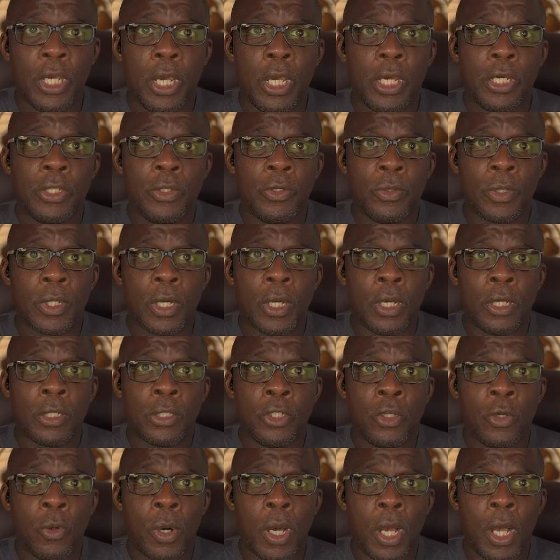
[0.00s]

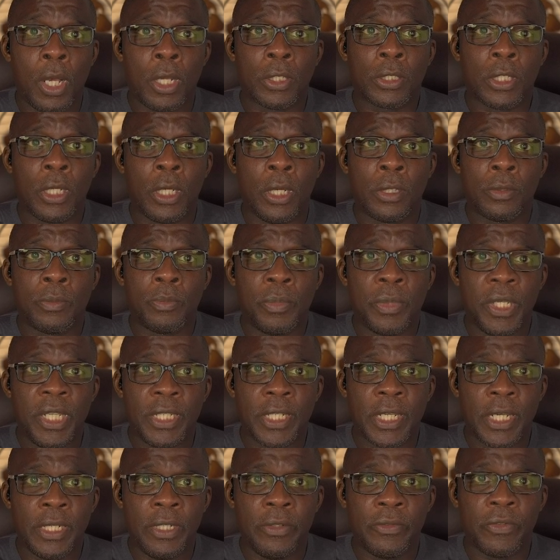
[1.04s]
Your heart can't beat
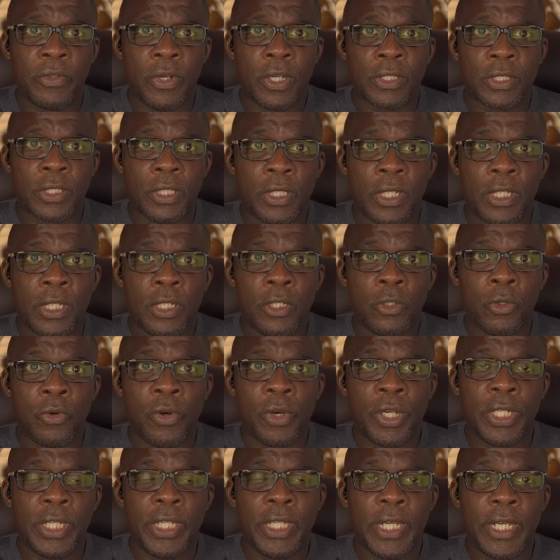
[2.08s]
any faster than it
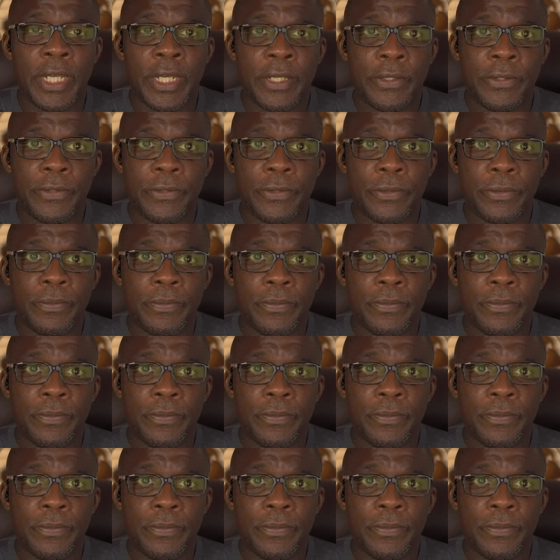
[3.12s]
already is.